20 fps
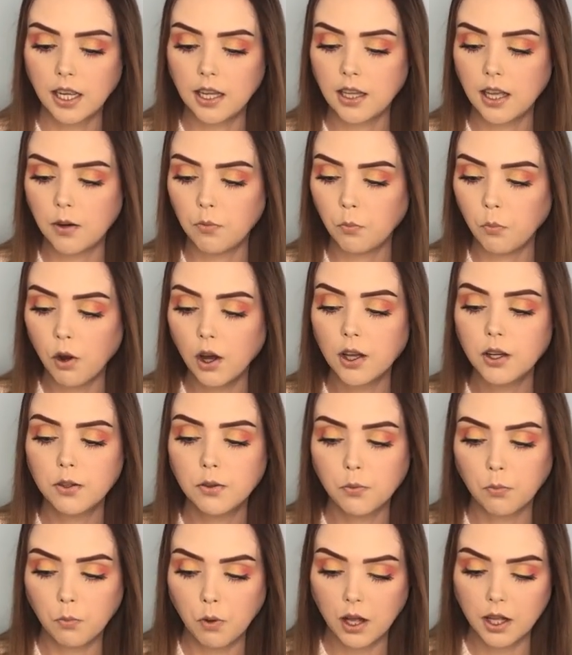And then
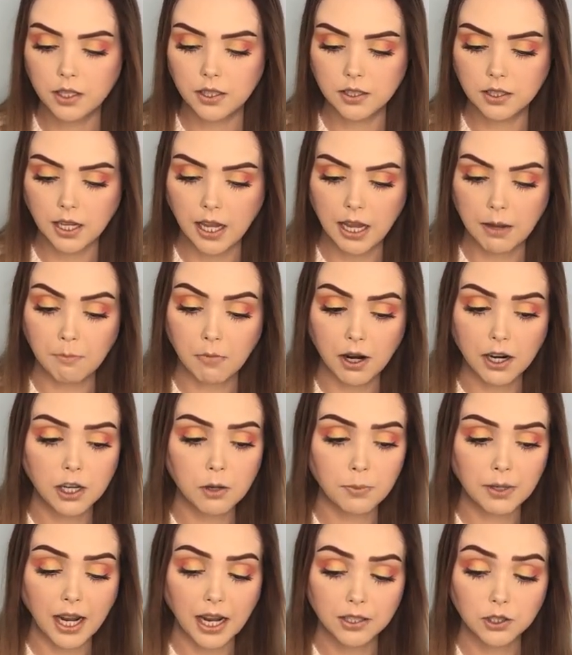one was a
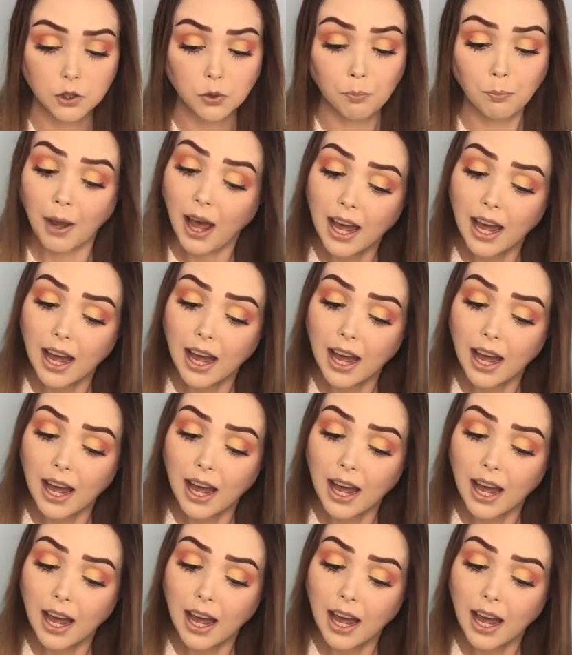Mario Badescu